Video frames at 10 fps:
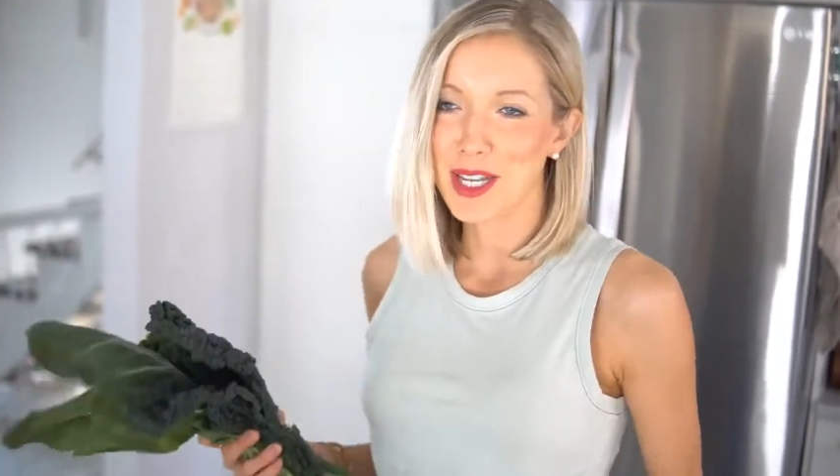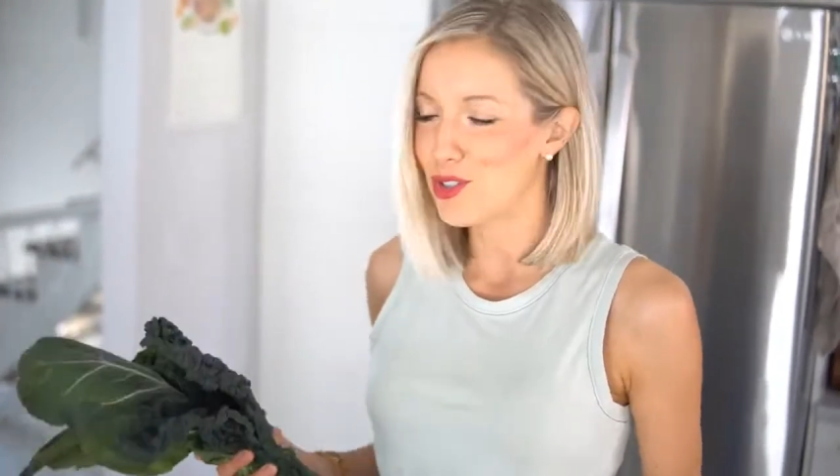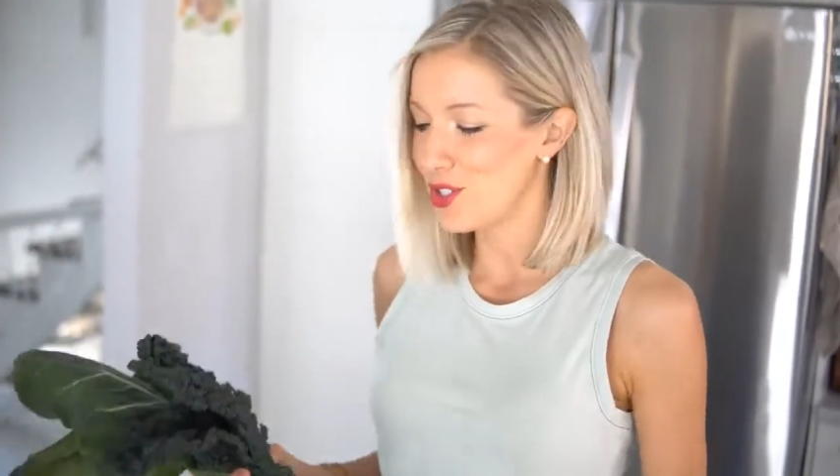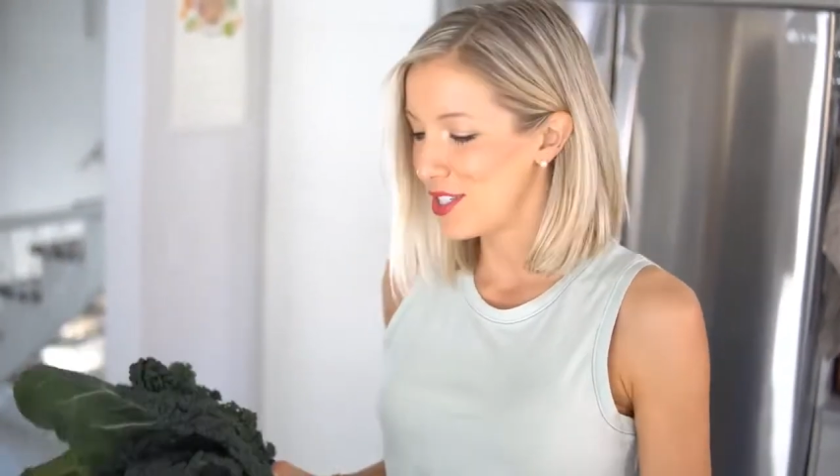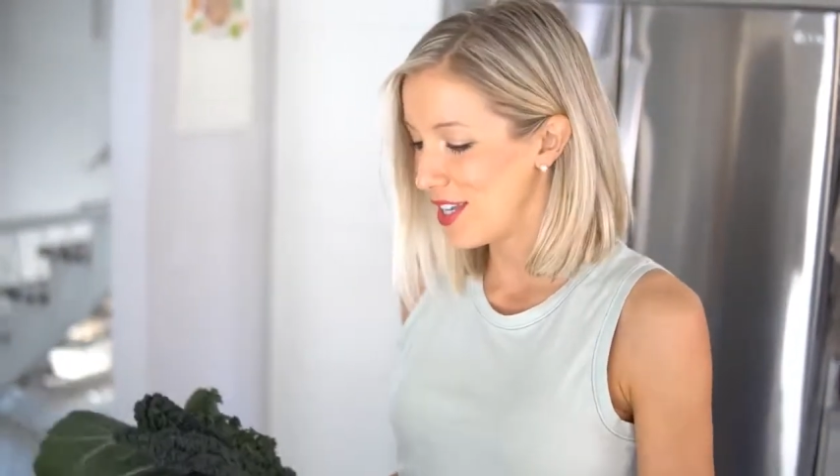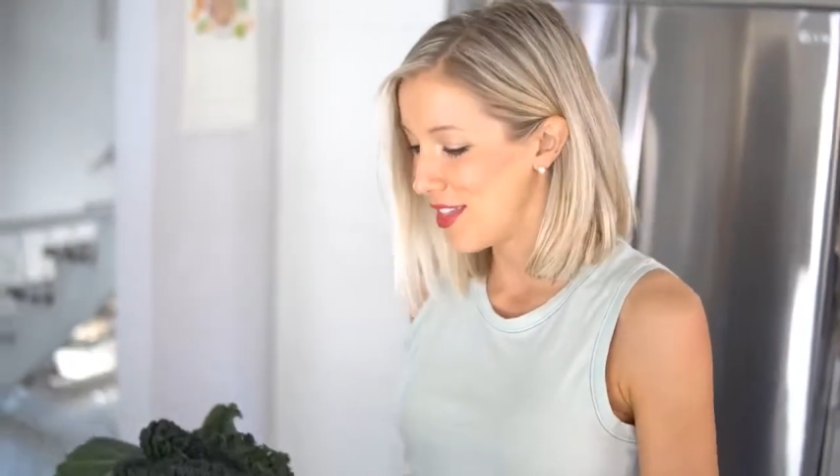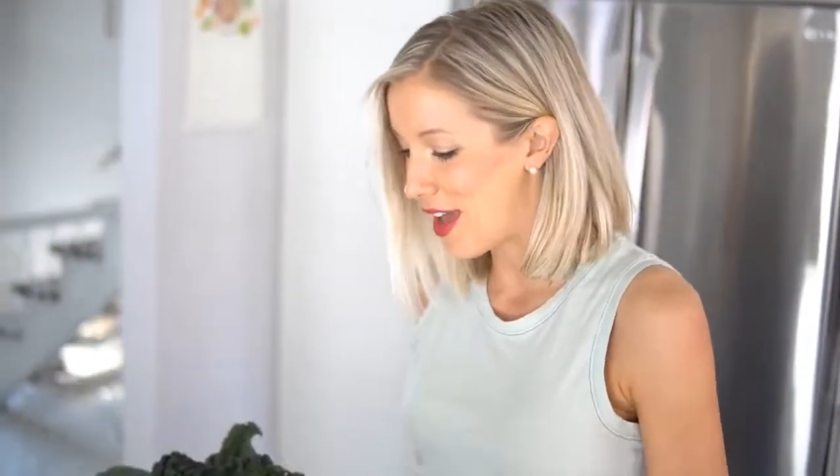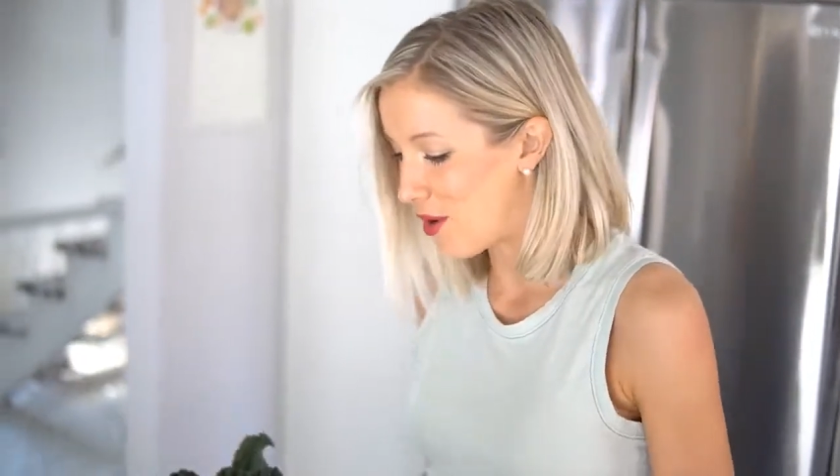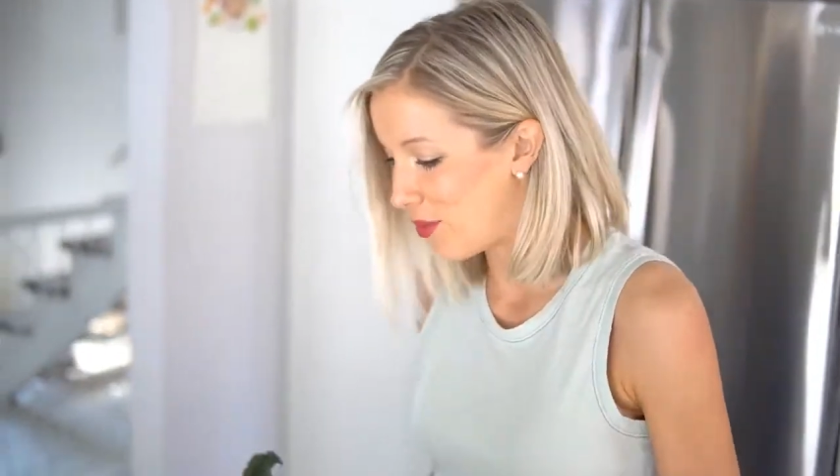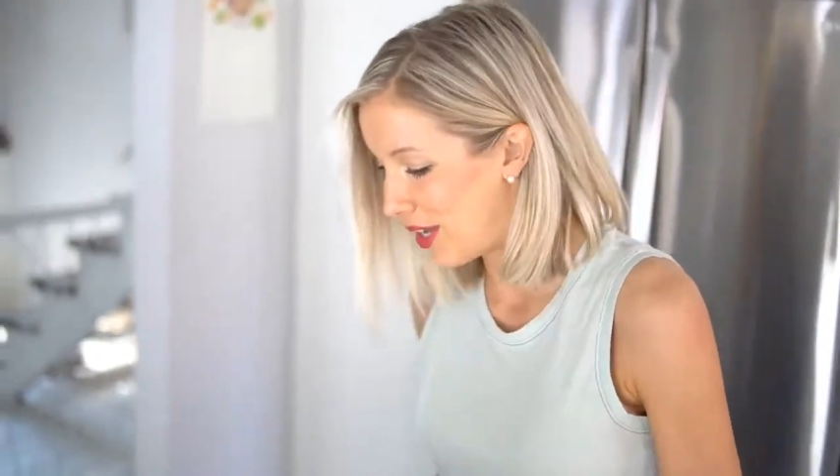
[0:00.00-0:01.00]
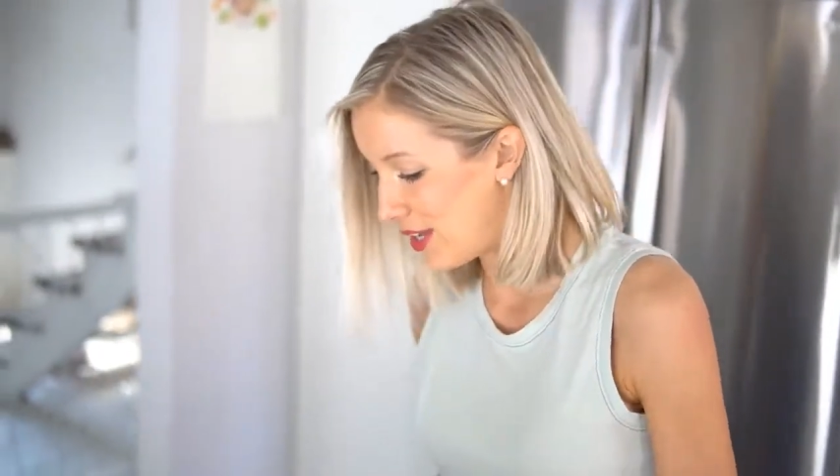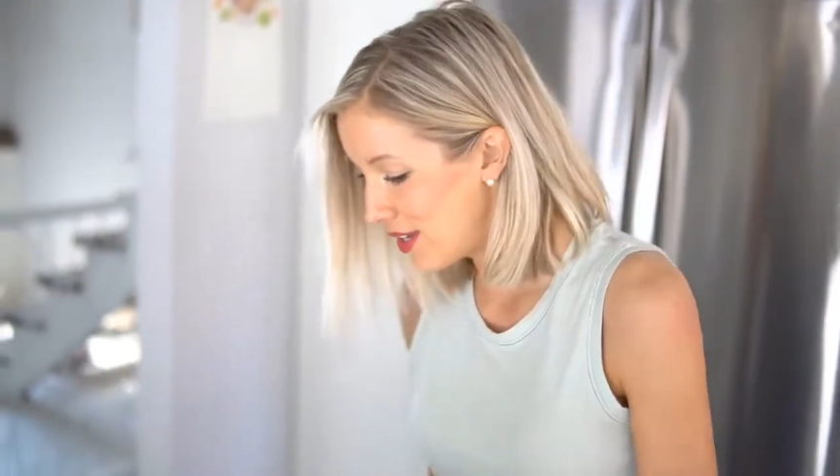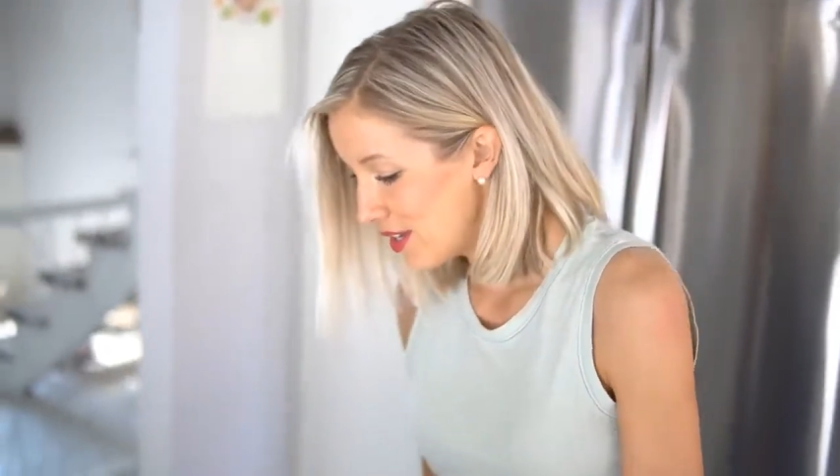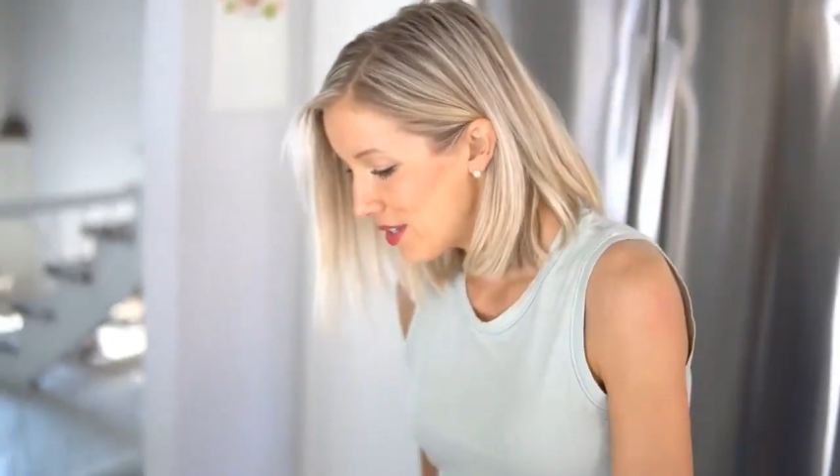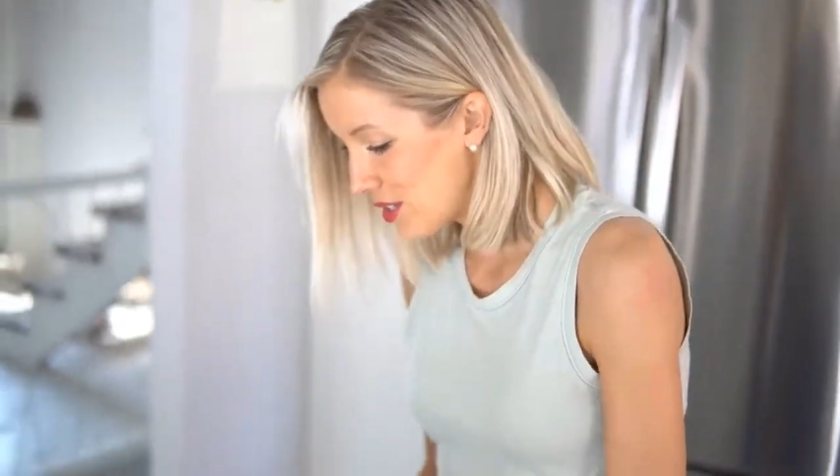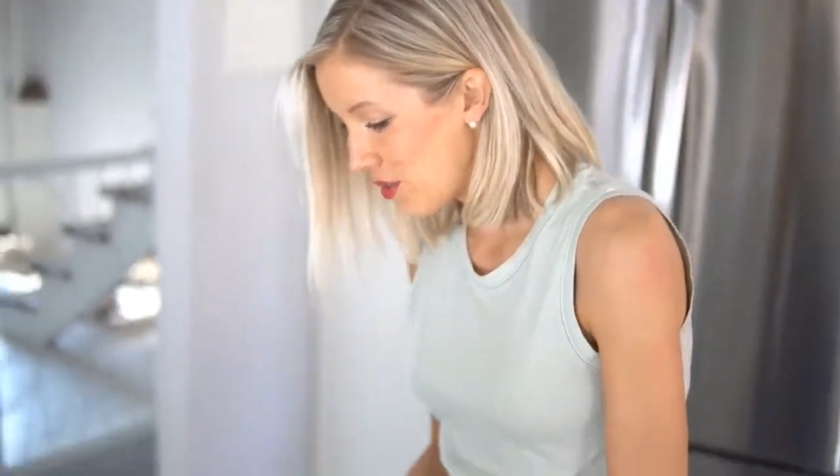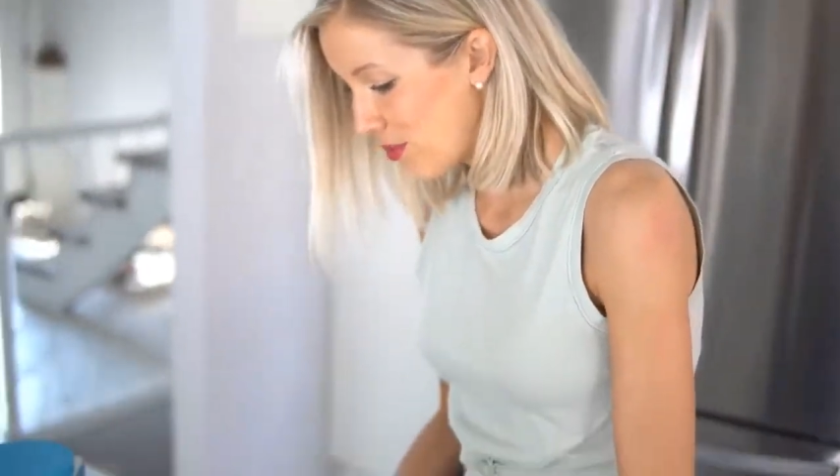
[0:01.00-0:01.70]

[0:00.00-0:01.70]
interesting that way. So